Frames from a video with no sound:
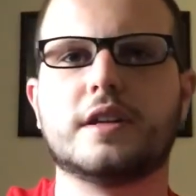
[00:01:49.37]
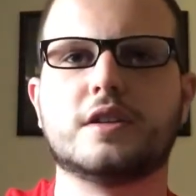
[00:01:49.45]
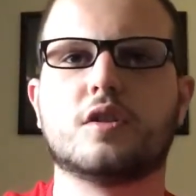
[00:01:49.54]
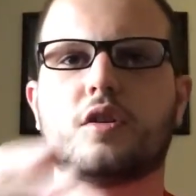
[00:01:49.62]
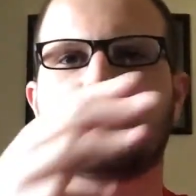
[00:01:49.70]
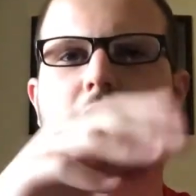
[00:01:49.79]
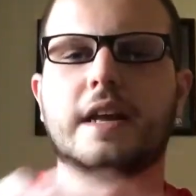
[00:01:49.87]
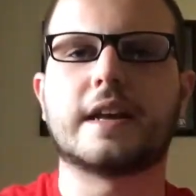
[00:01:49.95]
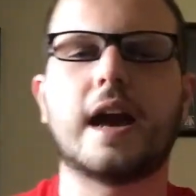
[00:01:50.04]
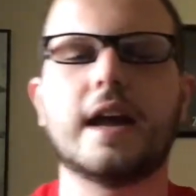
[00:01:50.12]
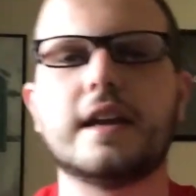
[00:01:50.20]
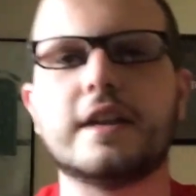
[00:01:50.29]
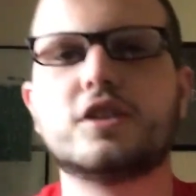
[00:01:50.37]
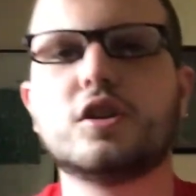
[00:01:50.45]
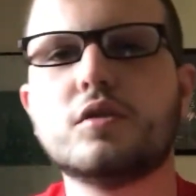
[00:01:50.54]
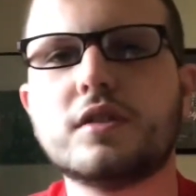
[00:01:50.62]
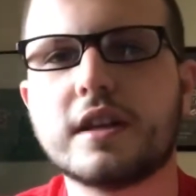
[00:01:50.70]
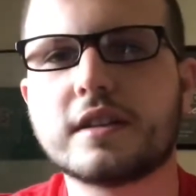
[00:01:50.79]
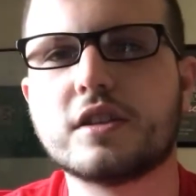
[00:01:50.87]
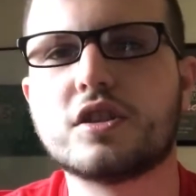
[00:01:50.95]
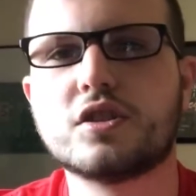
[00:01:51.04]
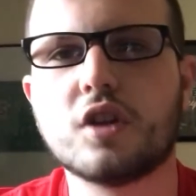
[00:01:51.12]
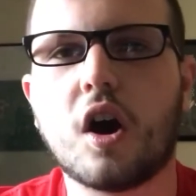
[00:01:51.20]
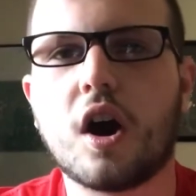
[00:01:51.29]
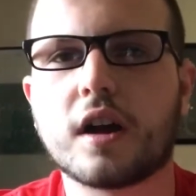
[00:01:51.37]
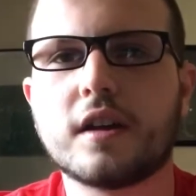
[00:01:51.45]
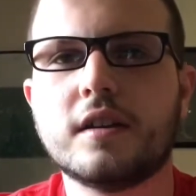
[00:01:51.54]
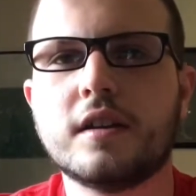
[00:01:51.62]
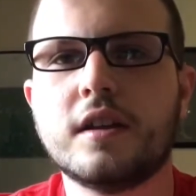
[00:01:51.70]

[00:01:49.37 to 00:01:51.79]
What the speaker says: You know what I mean? It shows the stock,